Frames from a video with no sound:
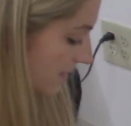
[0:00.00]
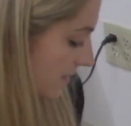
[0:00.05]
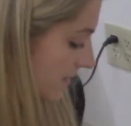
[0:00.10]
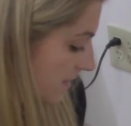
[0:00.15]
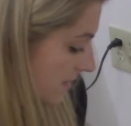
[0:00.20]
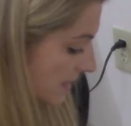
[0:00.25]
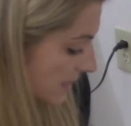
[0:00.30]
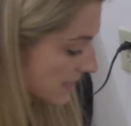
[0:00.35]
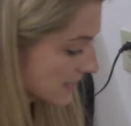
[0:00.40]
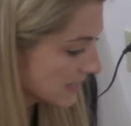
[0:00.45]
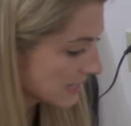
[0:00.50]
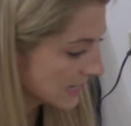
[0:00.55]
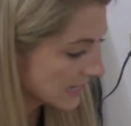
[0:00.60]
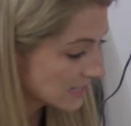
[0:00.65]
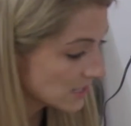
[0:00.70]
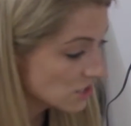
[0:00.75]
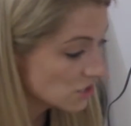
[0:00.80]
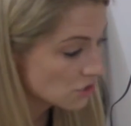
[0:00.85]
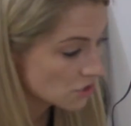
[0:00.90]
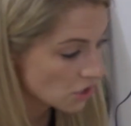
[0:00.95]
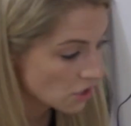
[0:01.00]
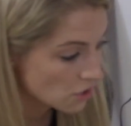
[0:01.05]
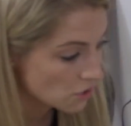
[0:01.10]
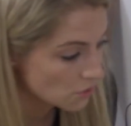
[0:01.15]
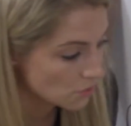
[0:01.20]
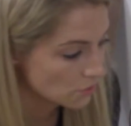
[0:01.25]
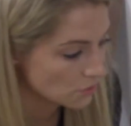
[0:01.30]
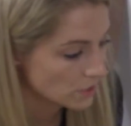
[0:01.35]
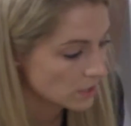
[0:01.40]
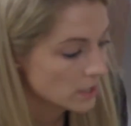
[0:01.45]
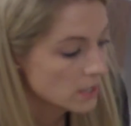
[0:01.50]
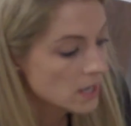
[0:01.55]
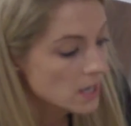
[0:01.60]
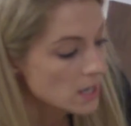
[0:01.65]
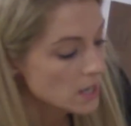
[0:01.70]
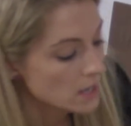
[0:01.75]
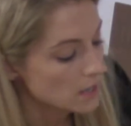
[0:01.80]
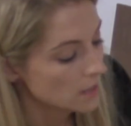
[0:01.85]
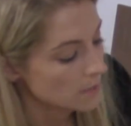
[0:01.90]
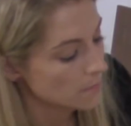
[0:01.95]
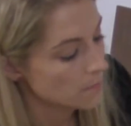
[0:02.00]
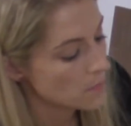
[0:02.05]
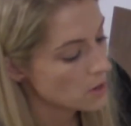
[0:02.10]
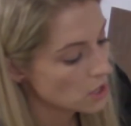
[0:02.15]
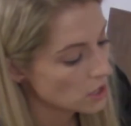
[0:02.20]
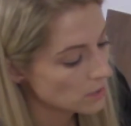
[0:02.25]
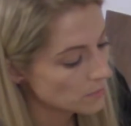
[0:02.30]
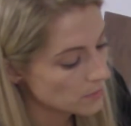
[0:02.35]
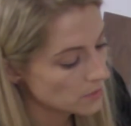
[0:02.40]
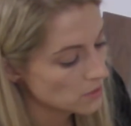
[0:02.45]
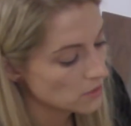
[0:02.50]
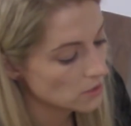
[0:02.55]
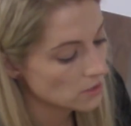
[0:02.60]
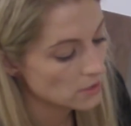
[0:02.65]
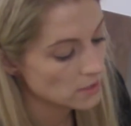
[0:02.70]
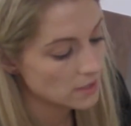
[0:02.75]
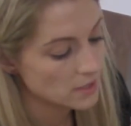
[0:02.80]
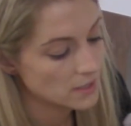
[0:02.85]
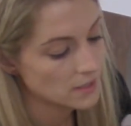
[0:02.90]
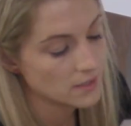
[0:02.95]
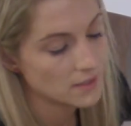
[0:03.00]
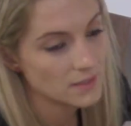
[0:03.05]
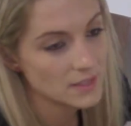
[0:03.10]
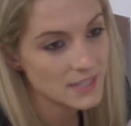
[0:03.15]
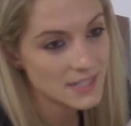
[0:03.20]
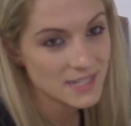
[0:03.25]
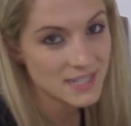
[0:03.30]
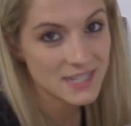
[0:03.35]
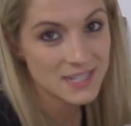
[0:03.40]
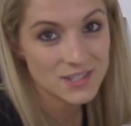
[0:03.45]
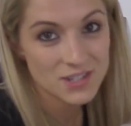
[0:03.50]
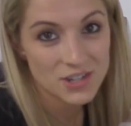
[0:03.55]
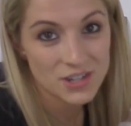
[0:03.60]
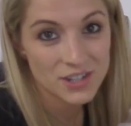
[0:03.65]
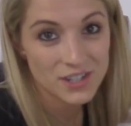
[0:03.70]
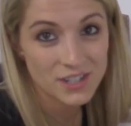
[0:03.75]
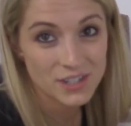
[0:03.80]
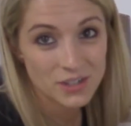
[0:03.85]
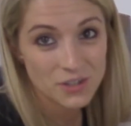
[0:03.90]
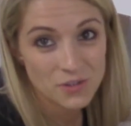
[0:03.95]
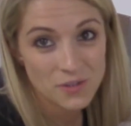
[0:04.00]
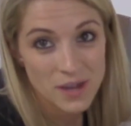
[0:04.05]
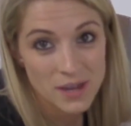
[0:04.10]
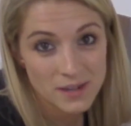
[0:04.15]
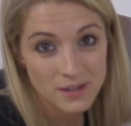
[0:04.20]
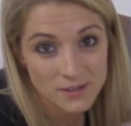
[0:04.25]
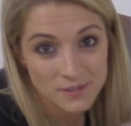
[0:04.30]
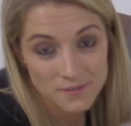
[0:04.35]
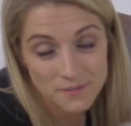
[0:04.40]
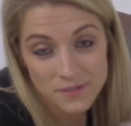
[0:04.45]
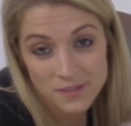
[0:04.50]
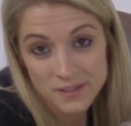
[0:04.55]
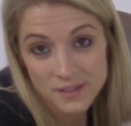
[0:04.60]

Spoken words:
things like stone, marble. These things aren't going to go out of